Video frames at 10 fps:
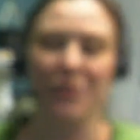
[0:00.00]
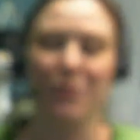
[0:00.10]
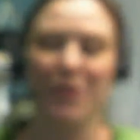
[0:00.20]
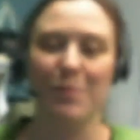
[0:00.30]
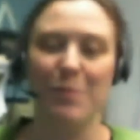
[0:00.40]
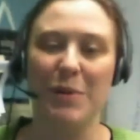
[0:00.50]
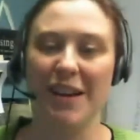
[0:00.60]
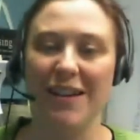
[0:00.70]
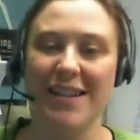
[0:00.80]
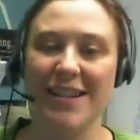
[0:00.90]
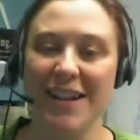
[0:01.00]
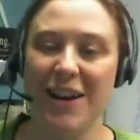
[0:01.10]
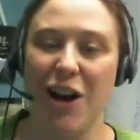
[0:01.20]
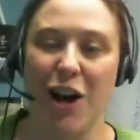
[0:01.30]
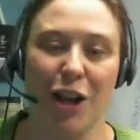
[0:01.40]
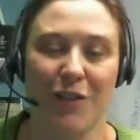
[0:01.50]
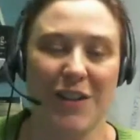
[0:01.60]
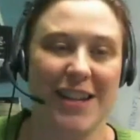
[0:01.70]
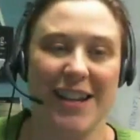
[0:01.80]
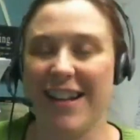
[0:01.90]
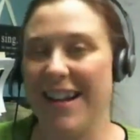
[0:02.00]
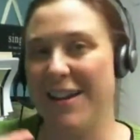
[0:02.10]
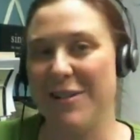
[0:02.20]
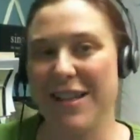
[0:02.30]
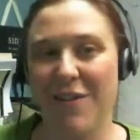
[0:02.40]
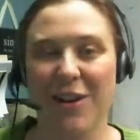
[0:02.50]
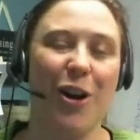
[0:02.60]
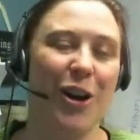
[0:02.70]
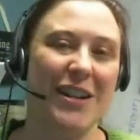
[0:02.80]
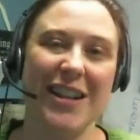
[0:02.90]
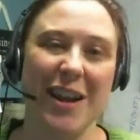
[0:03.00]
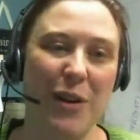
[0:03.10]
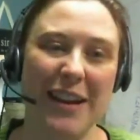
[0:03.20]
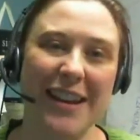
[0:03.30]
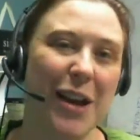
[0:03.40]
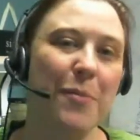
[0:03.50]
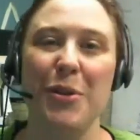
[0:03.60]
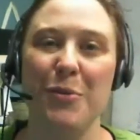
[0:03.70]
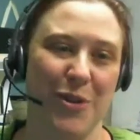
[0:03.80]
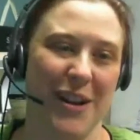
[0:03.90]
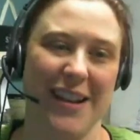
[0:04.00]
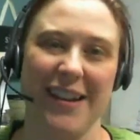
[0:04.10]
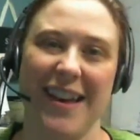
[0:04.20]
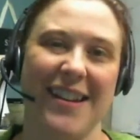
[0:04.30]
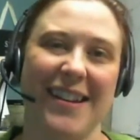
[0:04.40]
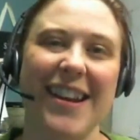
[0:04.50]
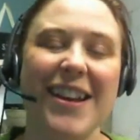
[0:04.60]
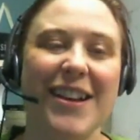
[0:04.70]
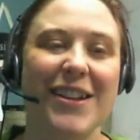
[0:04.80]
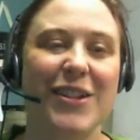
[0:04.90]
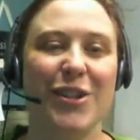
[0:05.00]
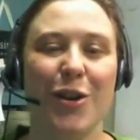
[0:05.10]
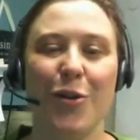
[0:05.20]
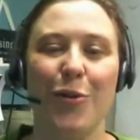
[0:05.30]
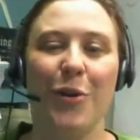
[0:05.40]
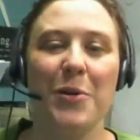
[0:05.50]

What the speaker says: was because all of a sudden I was having a hard time waking up in the morning again. So